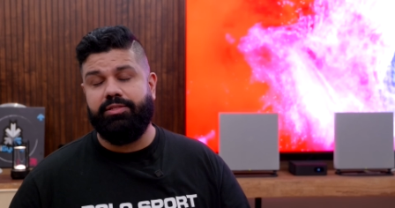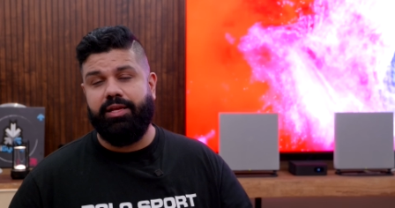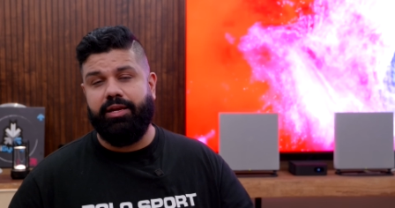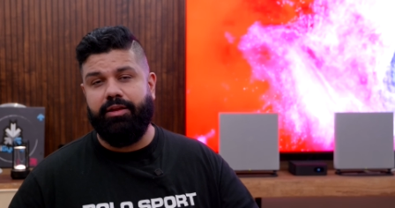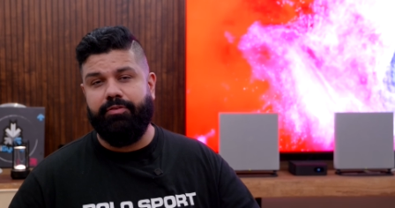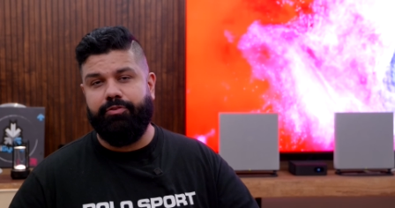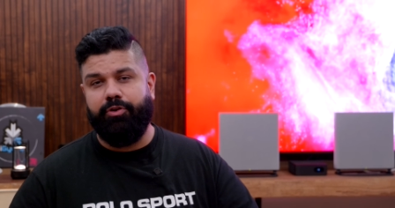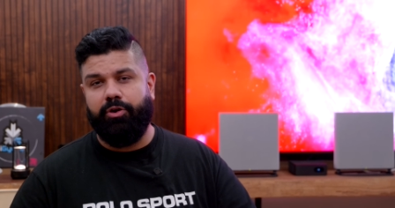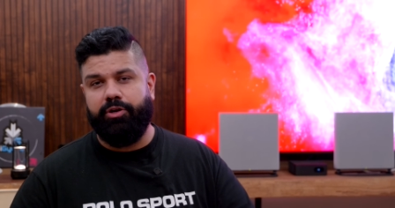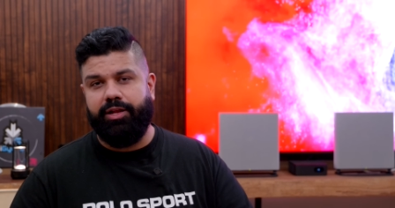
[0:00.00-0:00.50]
And
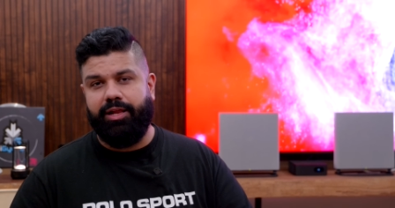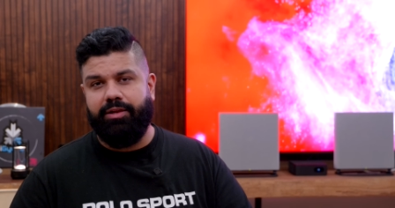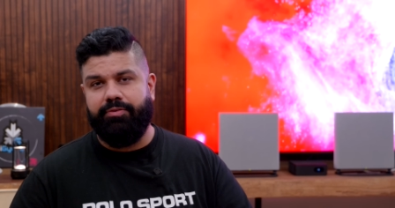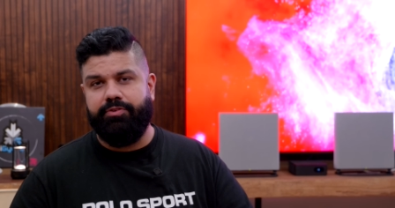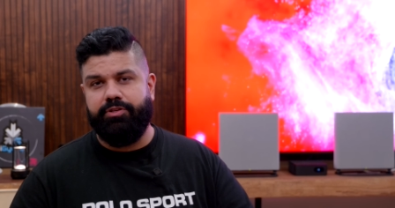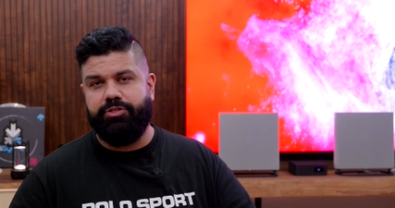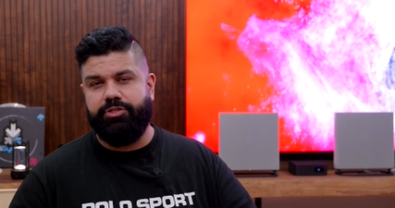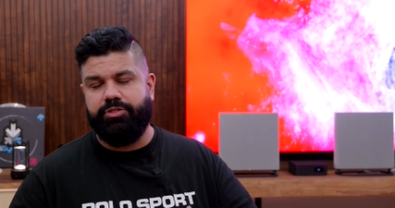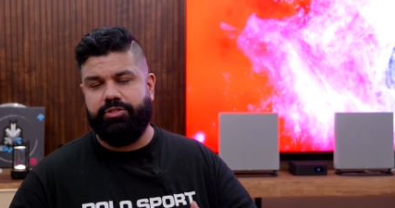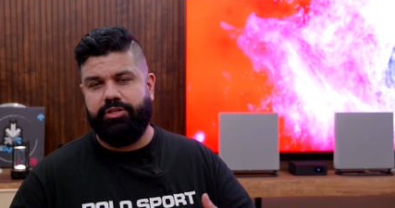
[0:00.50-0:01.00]
if your
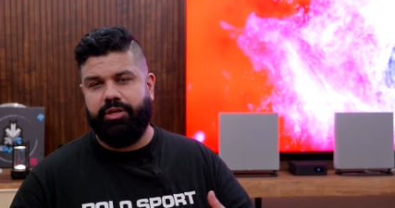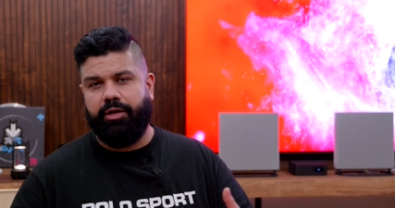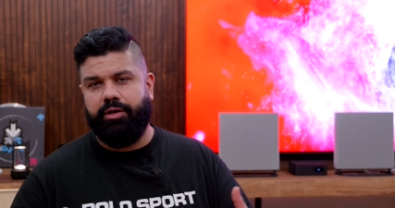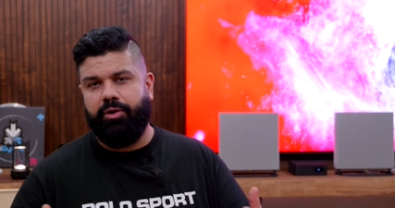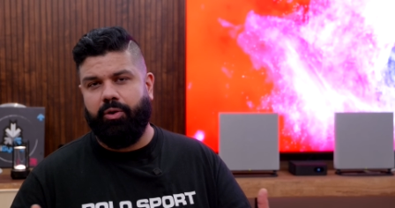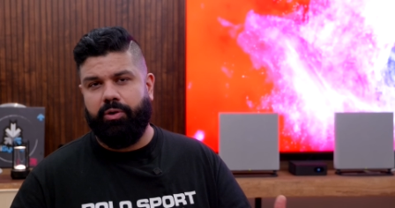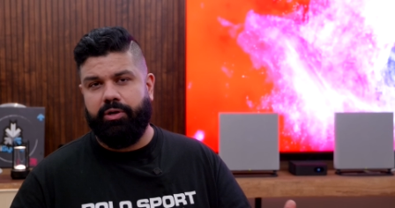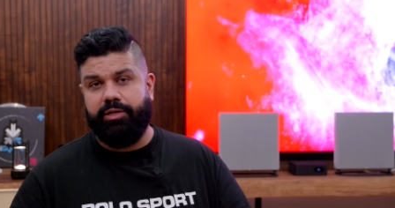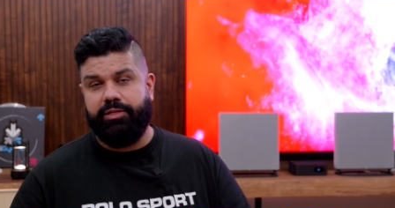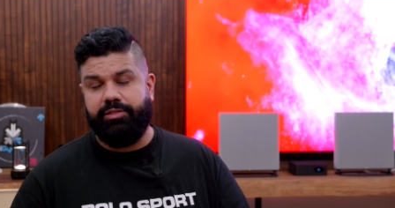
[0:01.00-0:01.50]
televisions are
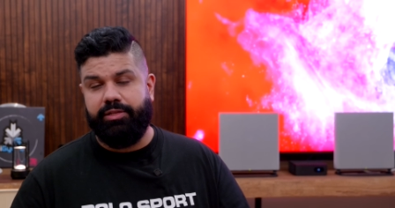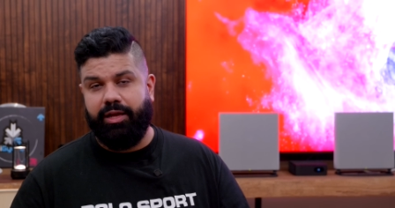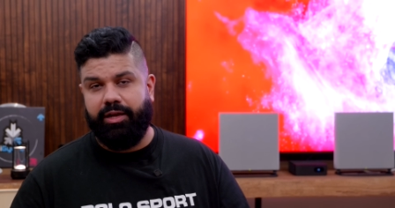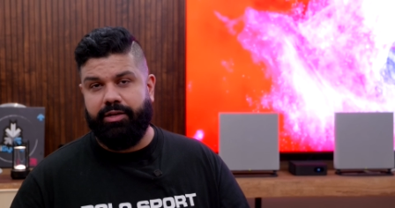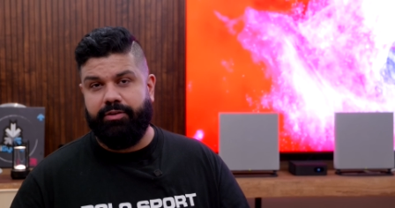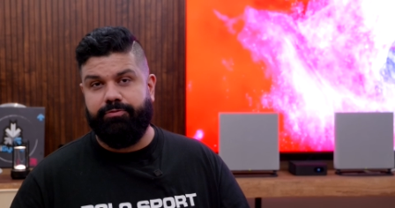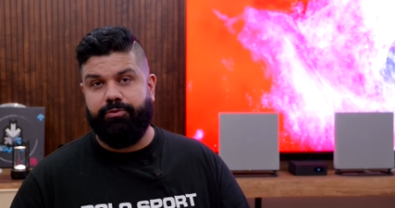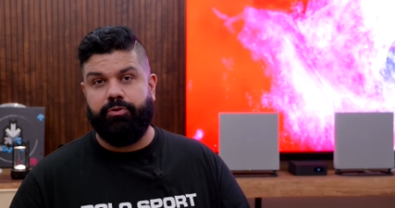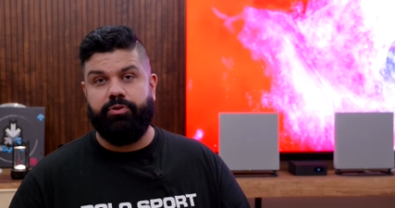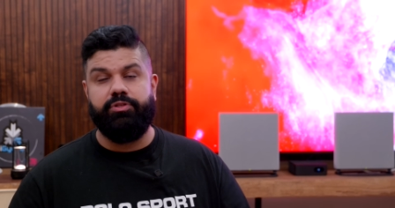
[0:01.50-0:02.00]
not
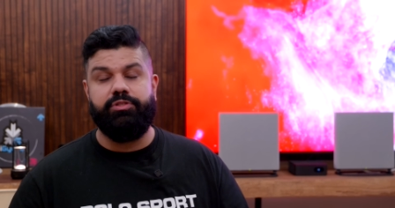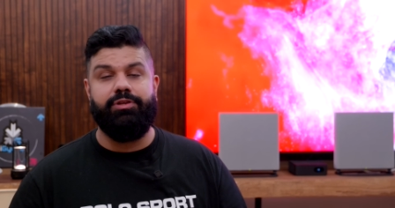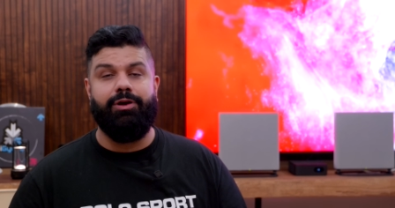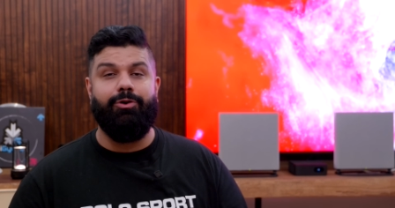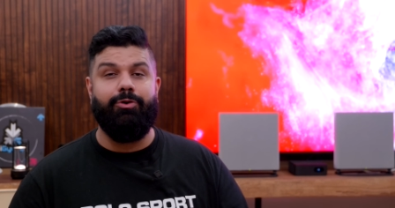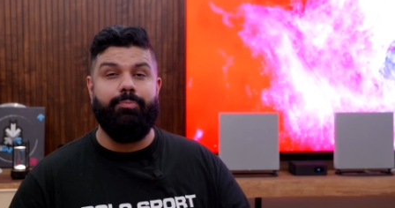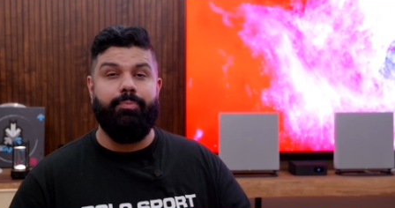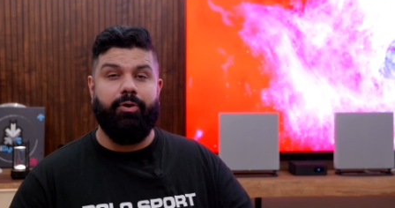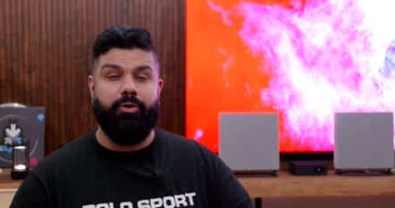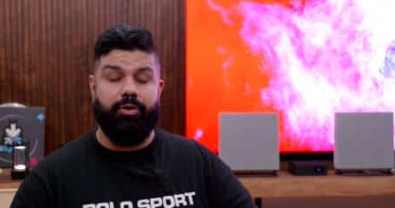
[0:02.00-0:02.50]
designed for a
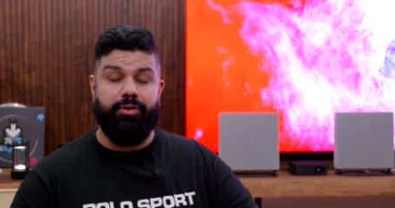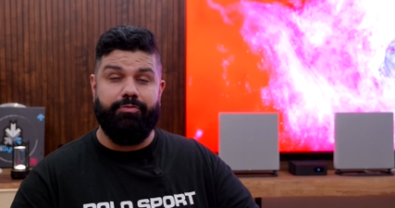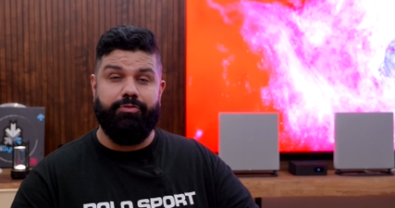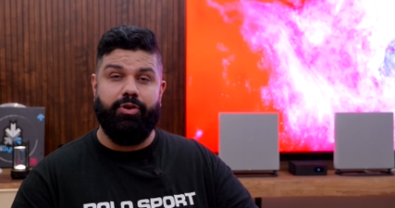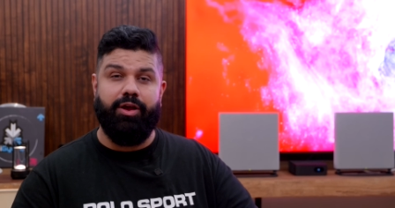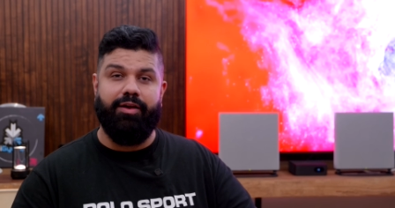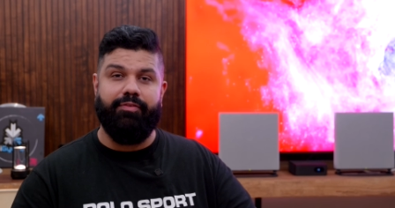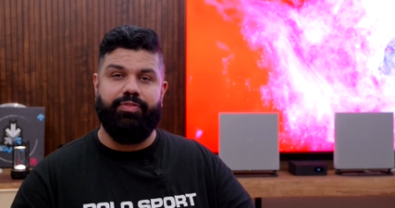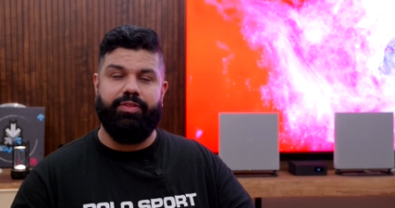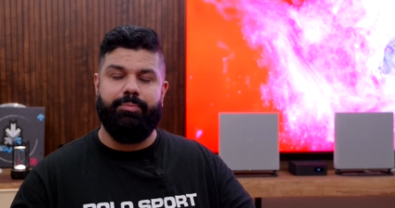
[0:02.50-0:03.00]
soundbar, if you
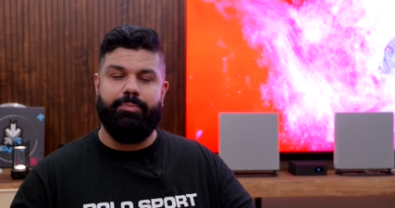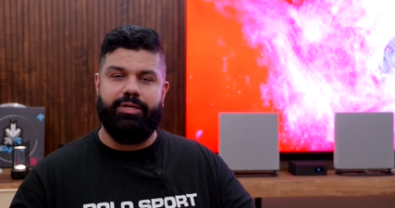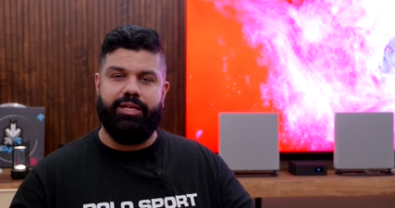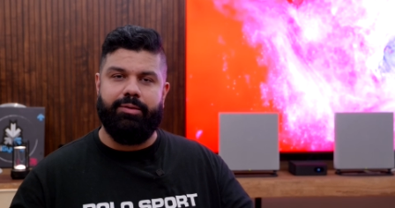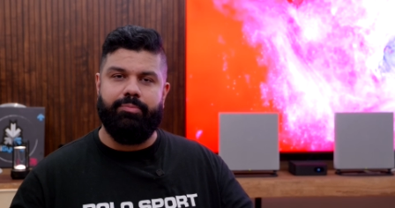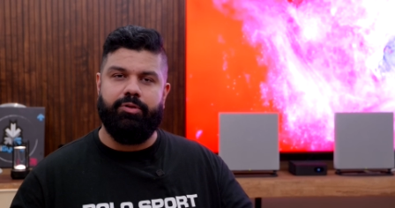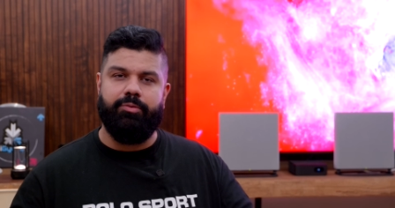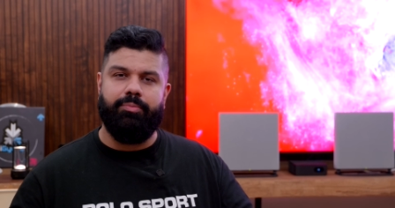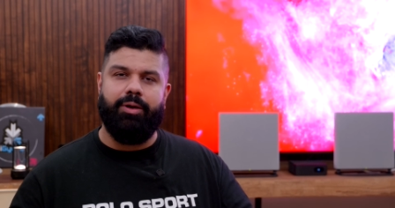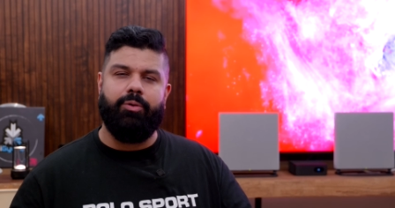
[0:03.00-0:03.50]
have them
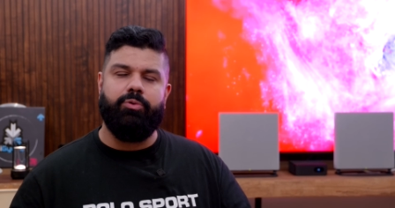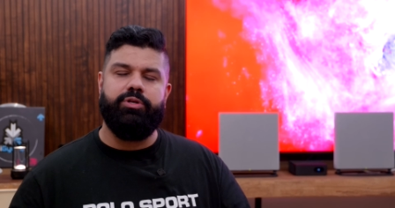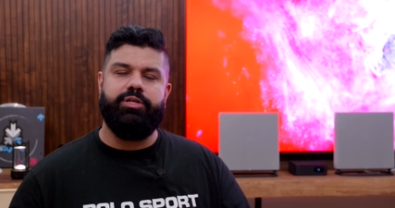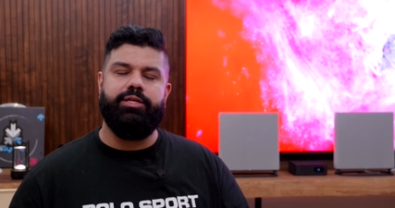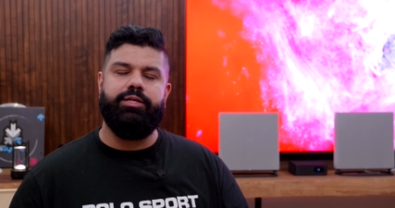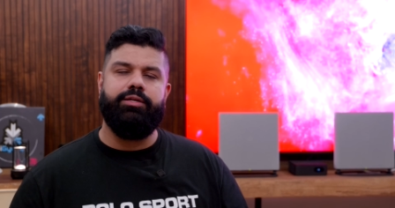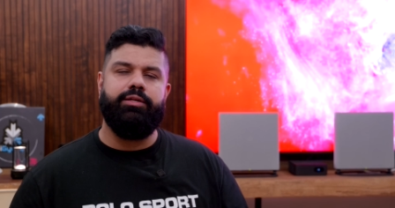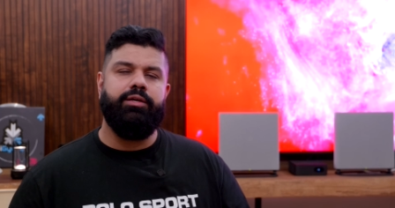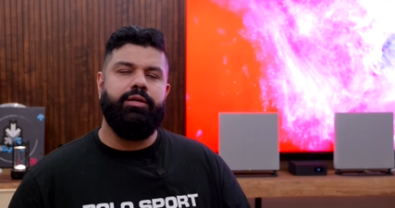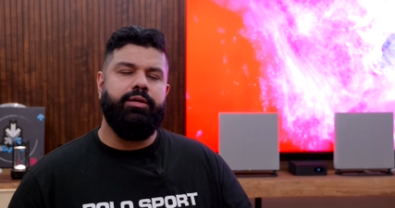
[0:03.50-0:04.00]
table
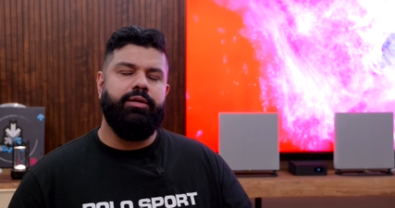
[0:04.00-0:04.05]
mounted,